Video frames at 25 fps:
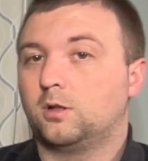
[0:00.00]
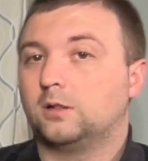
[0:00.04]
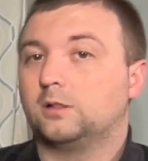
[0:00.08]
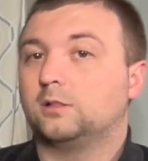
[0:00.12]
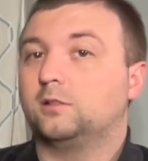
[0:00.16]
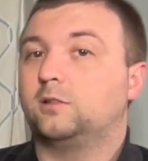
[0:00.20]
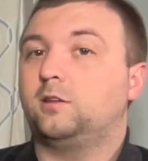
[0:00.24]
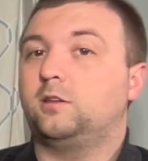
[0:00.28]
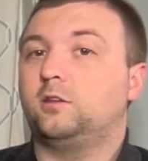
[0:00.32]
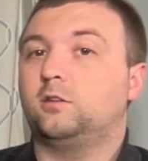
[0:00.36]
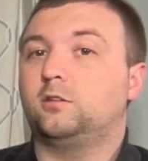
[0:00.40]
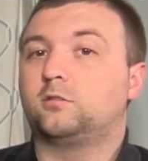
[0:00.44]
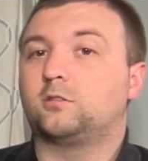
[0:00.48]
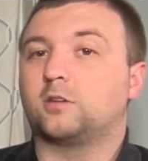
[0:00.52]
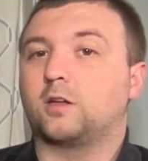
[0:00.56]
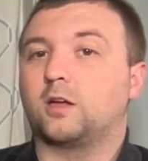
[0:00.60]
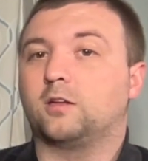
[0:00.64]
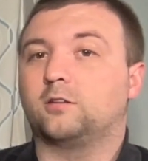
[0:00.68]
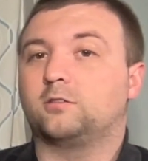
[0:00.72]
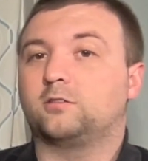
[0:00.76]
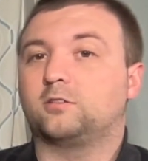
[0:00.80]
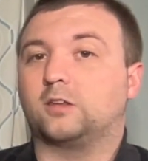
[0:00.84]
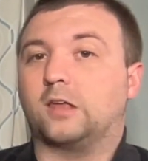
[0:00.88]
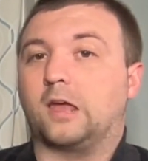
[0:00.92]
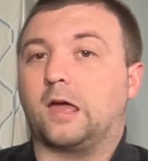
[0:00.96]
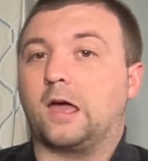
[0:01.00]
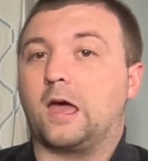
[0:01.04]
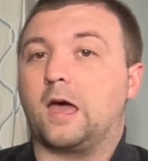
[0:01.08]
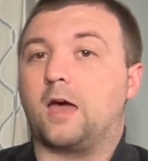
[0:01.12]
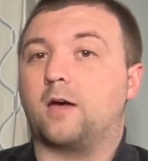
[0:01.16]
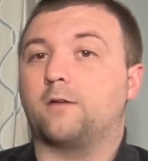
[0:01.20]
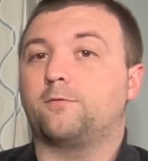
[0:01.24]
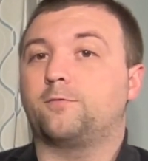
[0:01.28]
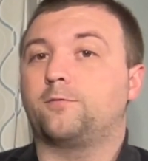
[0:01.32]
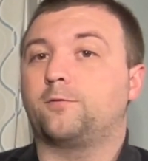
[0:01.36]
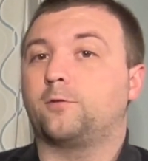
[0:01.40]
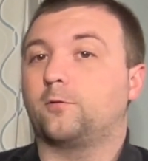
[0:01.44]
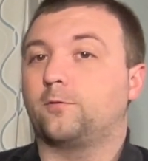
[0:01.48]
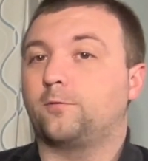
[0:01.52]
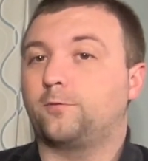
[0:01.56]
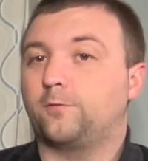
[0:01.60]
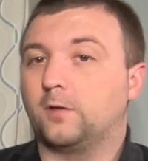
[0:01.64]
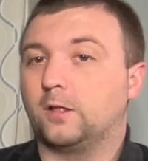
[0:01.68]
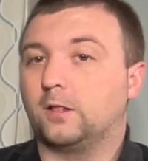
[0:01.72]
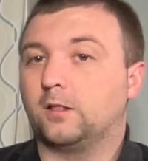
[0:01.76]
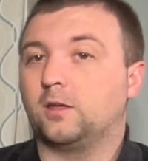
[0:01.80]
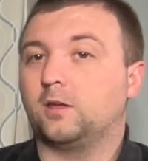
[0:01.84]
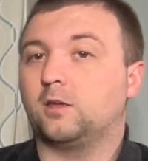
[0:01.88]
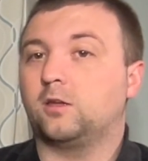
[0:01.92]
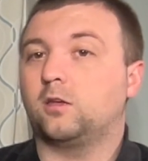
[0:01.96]
leads us to have
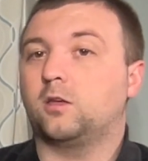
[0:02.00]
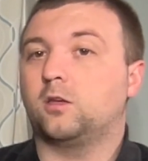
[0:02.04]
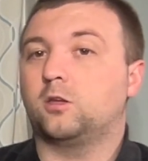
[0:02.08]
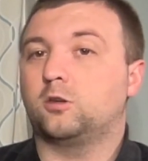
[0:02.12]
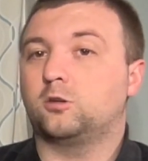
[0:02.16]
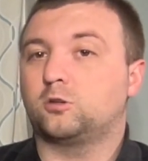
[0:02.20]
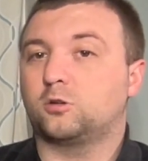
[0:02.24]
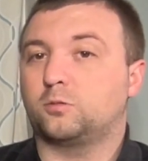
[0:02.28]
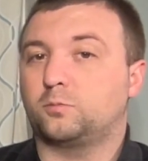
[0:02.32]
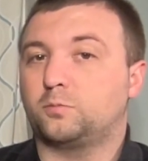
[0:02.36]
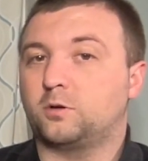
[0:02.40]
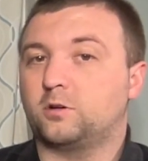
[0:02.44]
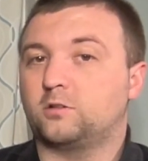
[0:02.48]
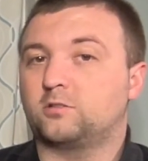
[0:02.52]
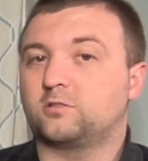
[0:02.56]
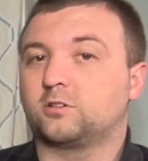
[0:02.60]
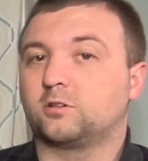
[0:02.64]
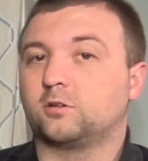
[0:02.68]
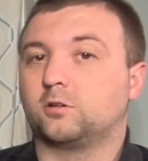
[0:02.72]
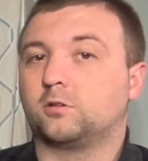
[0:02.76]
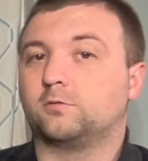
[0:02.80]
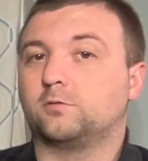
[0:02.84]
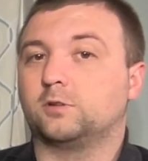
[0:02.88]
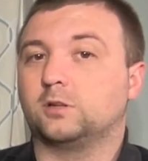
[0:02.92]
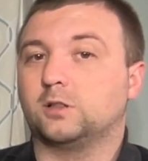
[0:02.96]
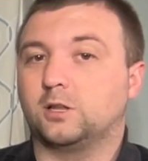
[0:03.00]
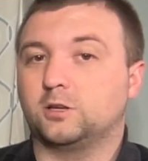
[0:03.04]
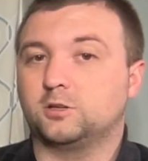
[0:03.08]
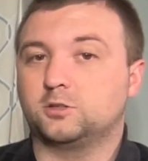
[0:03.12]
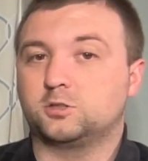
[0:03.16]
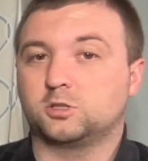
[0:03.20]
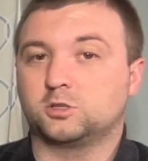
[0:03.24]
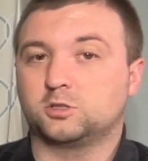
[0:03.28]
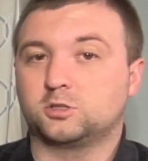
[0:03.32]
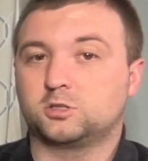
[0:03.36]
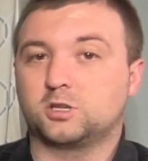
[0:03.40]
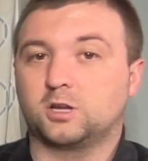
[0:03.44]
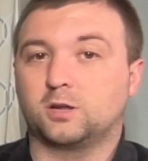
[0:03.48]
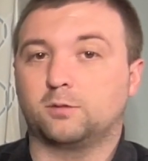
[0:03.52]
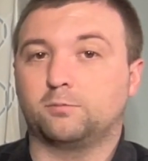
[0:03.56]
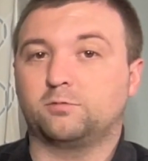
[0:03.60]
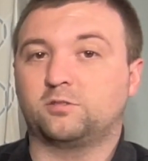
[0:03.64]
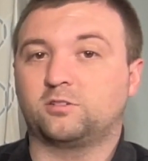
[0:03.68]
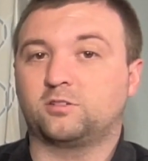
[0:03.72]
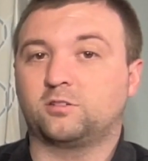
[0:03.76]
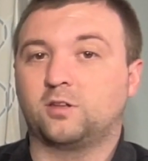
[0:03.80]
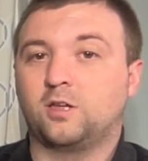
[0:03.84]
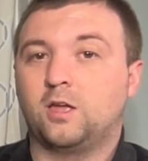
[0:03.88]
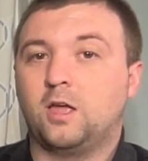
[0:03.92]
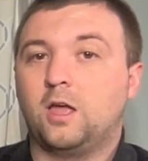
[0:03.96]
fulfilling interpersonal
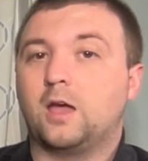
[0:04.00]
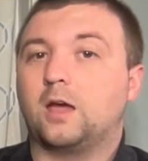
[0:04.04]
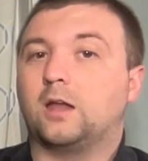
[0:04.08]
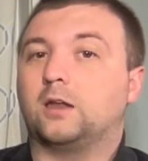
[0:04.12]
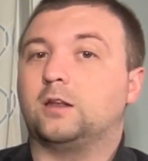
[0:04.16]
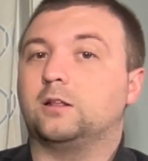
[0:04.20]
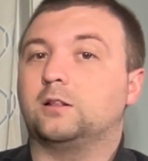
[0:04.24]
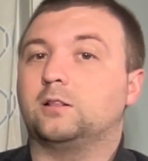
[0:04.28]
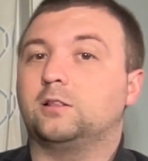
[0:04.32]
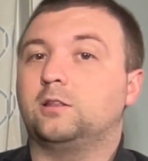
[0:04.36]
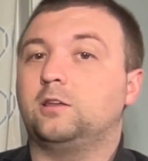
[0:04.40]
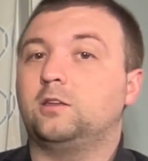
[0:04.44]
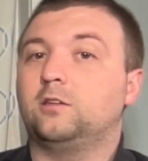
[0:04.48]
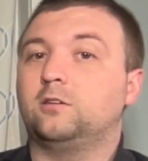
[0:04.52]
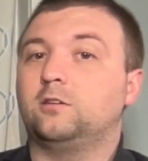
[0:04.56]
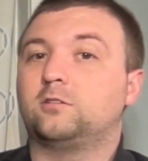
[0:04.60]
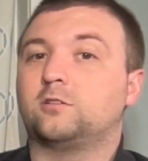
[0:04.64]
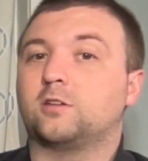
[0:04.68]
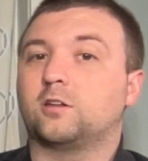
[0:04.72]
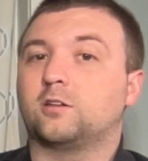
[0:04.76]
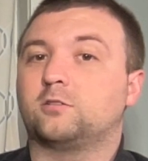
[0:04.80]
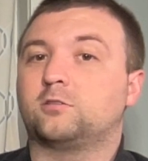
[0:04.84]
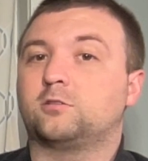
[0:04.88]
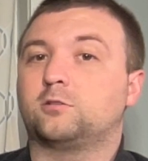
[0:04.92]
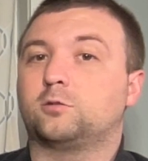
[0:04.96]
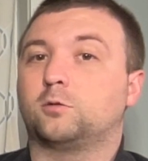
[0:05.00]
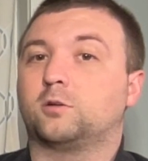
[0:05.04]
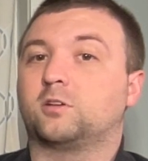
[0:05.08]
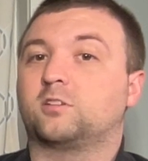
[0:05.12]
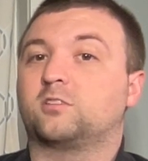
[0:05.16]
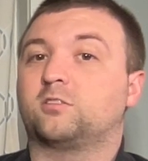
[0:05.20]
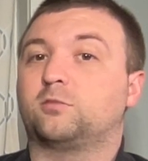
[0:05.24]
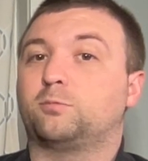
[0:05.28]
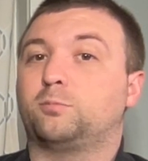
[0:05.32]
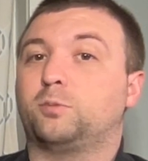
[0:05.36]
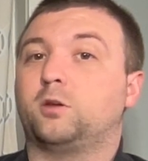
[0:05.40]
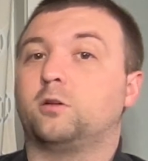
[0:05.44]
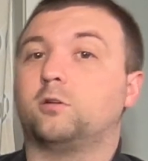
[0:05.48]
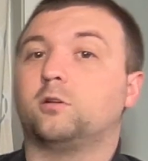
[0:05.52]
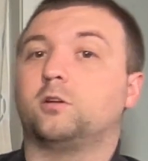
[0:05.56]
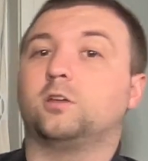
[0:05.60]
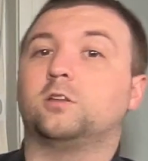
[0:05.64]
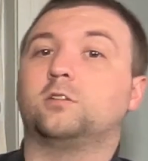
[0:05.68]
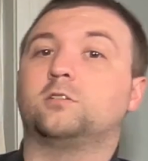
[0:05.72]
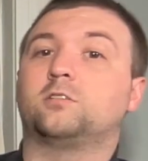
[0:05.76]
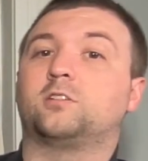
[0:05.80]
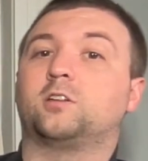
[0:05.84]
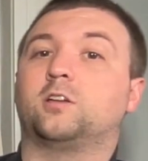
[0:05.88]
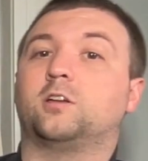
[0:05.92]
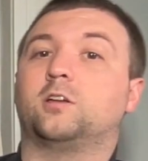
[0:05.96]
relationships, and it leads us to
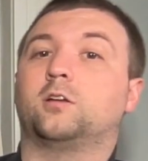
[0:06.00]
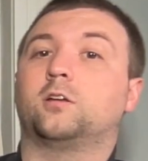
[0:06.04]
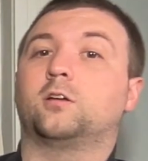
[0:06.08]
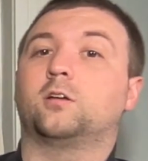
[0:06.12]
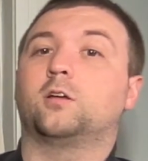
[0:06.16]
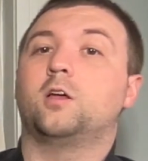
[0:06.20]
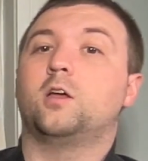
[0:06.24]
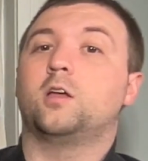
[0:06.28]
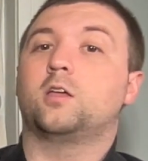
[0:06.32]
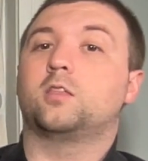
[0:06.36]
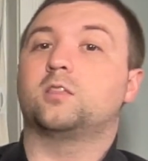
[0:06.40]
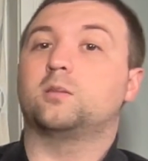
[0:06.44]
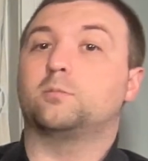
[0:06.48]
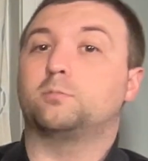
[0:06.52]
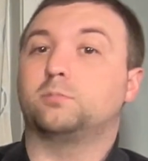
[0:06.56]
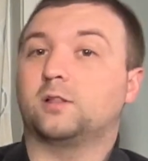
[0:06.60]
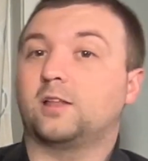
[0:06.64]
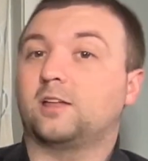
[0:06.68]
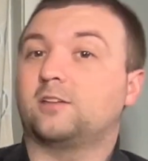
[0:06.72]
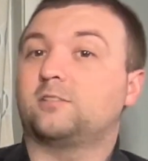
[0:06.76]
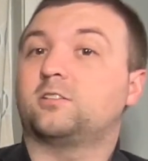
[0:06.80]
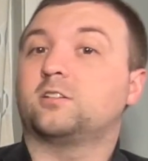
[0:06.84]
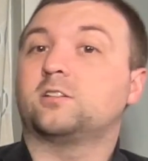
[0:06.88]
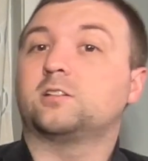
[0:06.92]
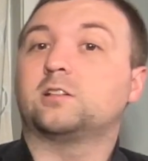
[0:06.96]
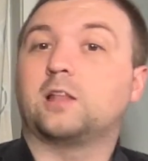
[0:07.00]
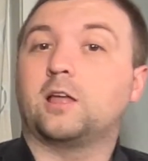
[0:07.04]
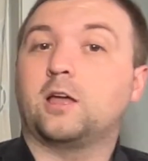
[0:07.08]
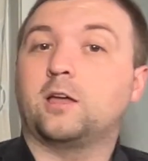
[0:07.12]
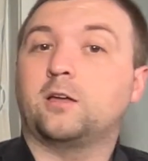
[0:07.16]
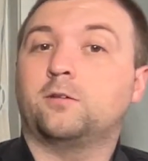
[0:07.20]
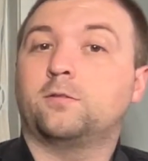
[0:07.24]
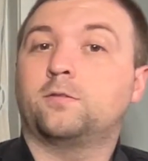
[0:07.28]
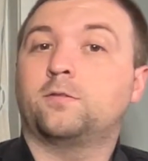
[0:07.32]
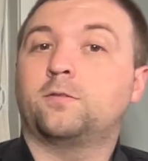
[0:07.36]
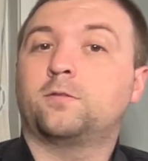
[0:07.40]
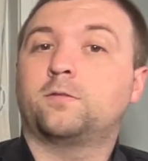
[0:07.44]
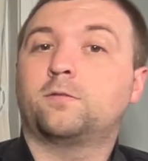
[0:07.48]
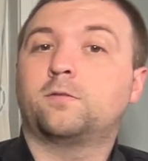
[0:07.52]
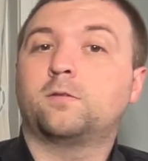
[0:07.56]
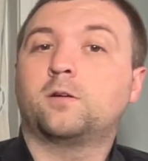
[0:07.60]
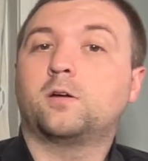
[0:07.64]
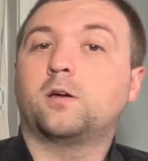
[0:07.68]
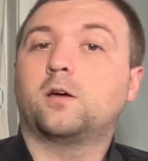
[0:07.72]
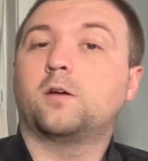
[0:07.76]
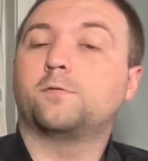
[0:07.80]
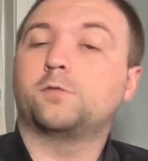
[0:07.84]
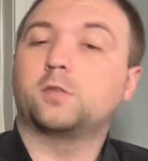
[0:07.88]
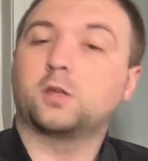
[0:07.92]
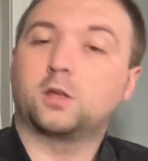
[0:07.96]
experiencing the blessed life
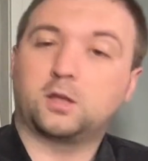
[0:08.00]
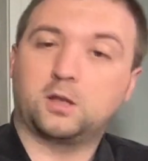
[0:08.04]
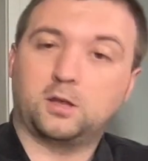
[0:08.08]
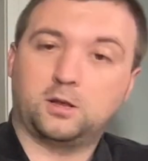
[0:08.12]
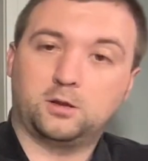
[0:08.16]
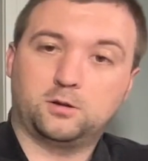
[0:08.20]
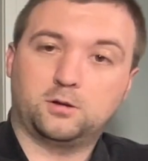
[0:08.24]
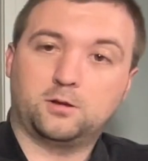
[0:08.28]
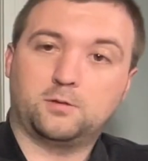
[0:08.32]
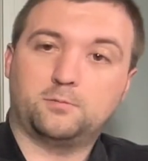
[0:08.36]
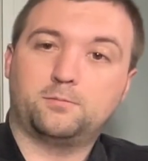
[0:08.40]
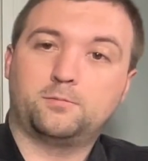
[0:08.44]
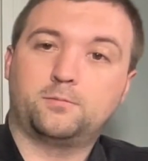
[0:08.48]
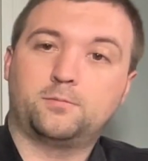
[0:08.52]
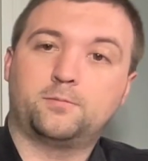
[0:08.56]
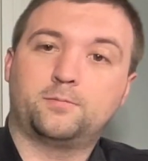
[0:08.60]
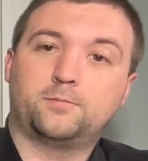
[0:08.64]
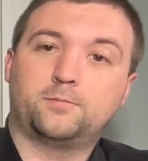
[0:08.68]
of the kingdom.